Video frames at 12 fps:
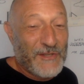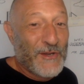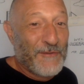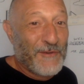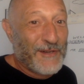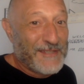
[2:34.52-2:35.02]
me
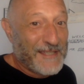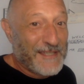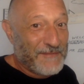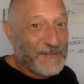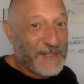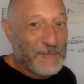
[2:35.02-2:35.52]
start over. It
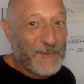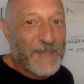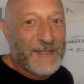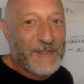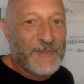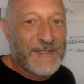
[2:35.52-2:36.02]
says I've just
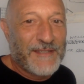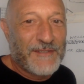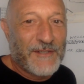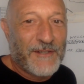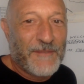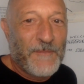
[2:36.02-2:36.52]
been made the
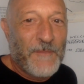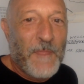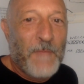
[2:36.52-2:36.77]
presenter.